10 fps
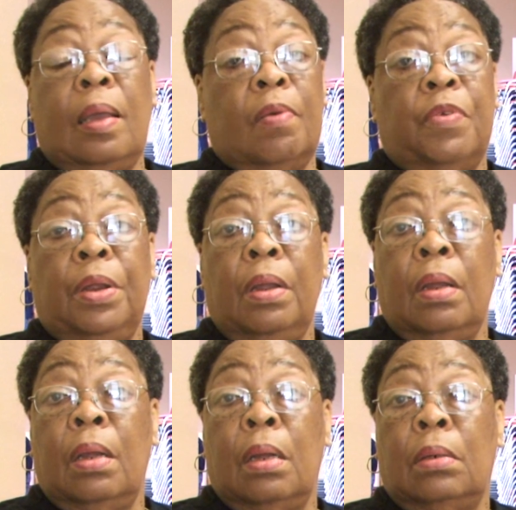every
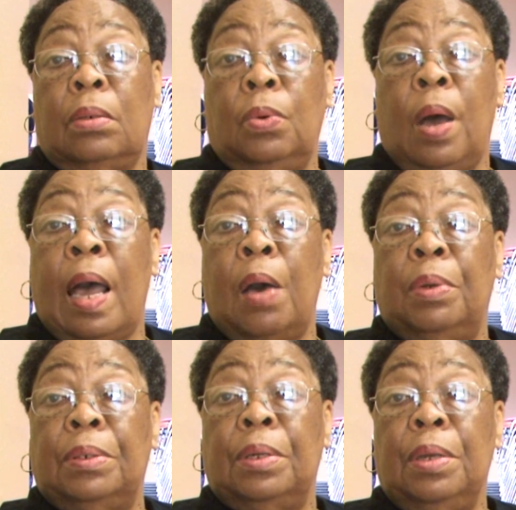2
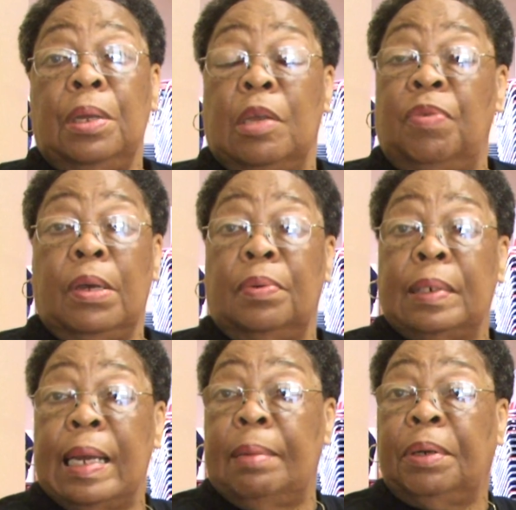hours if you're on
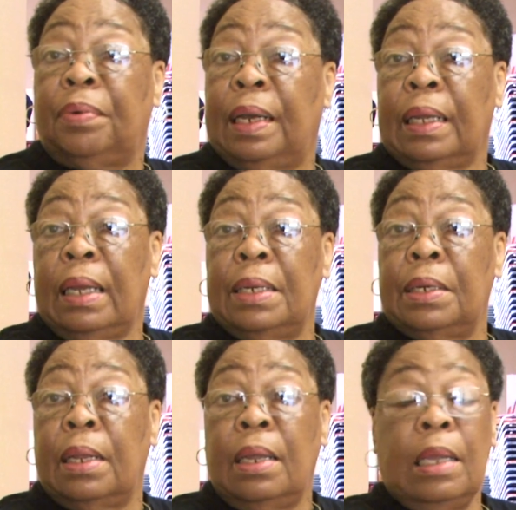time to try to catch it.